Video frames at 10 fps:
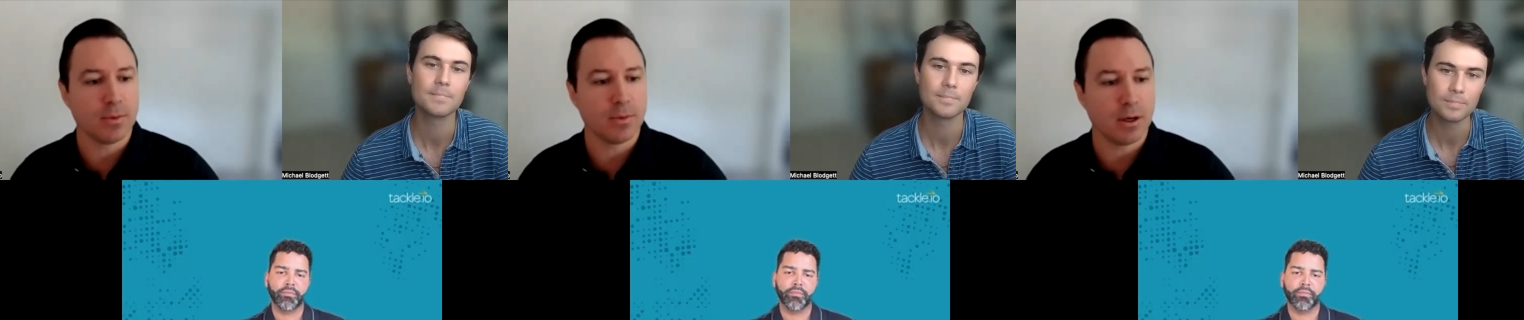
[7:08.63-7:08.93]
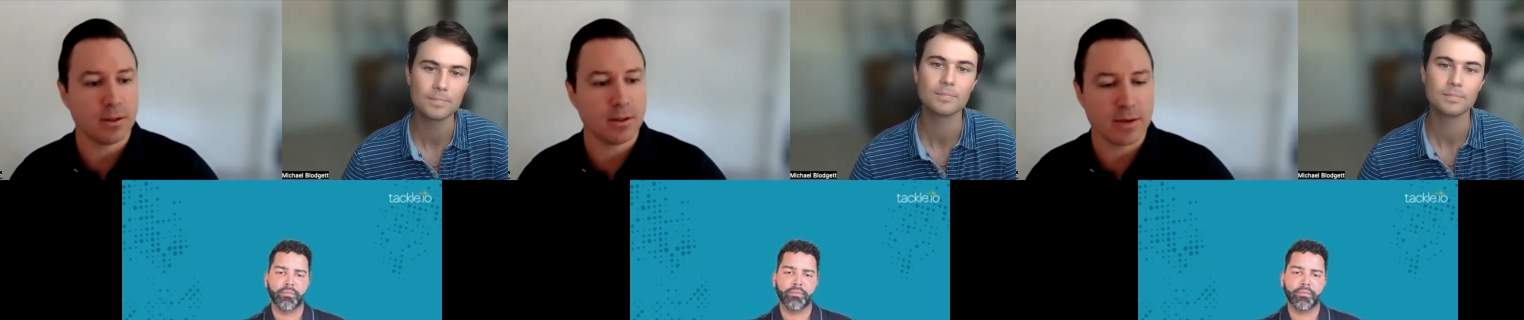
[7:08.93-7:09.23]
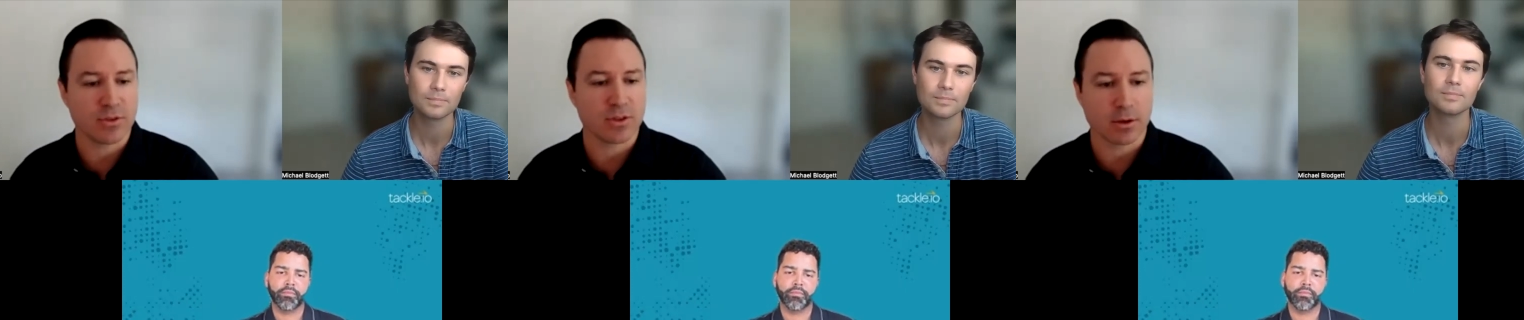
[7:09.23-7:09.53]

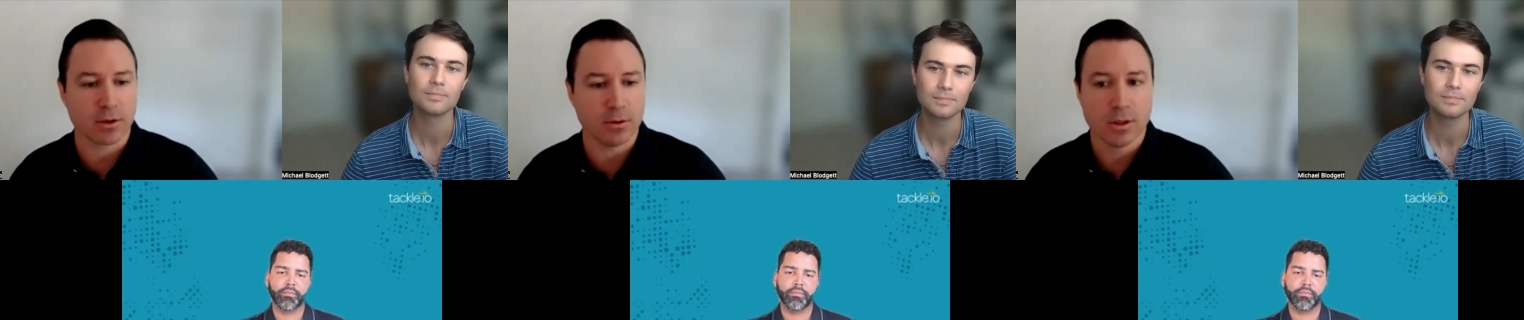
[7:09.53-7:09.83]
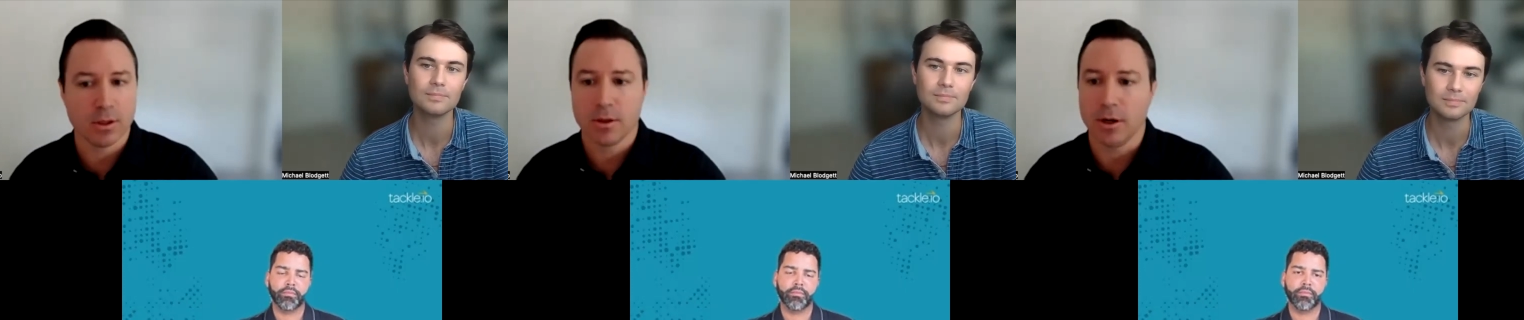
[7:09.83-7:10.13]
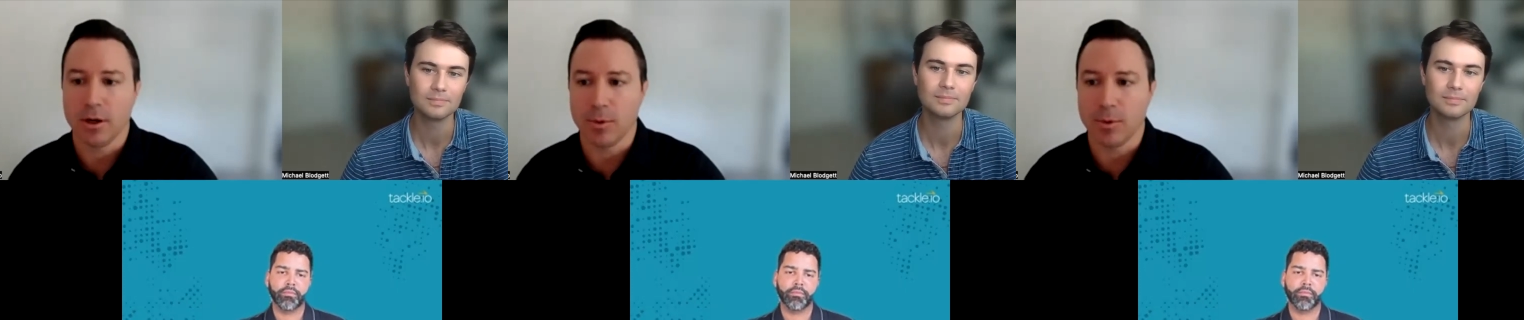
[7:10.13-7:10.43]
Speaker 1: uh,
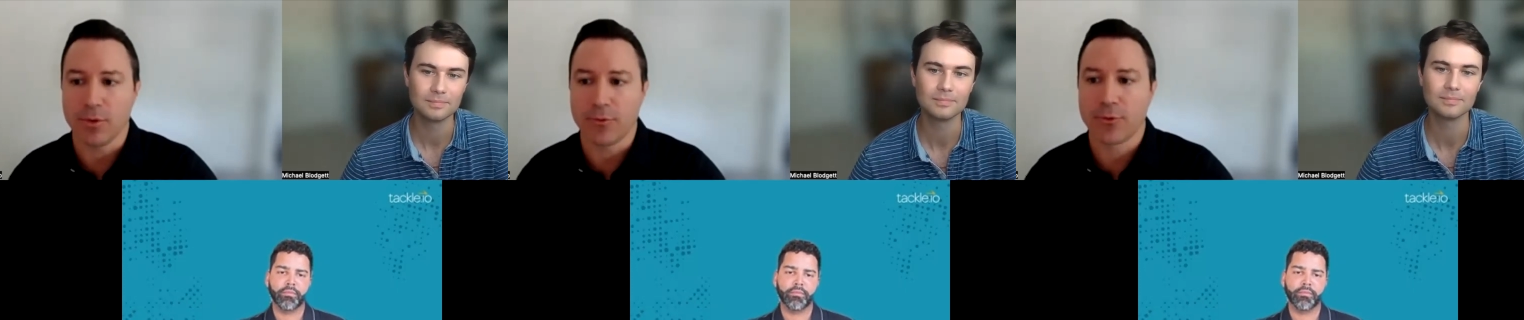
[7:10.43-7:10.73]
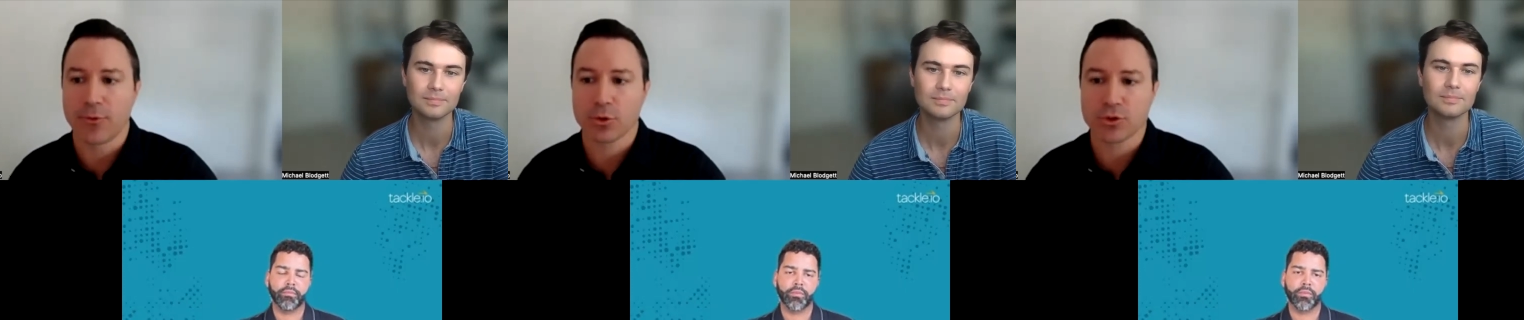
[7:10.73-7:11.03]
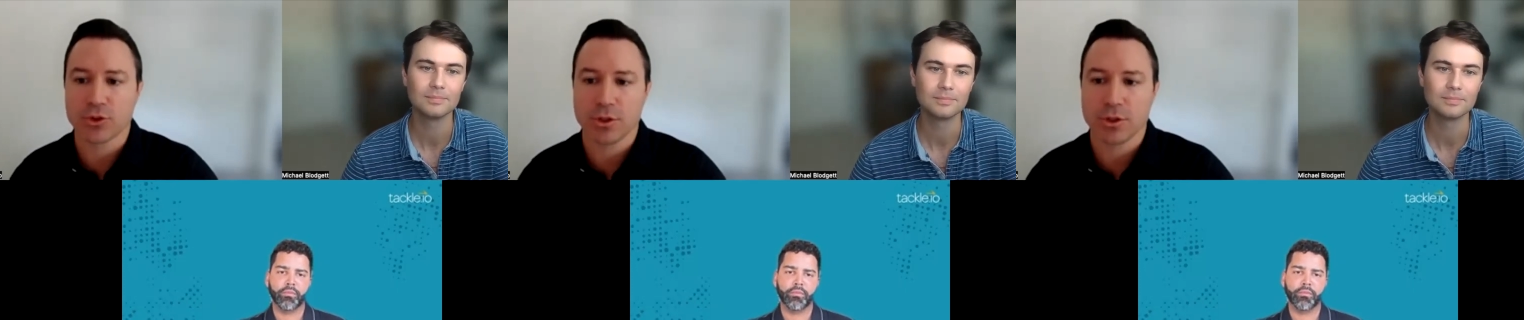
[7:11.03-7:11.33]
Um, the first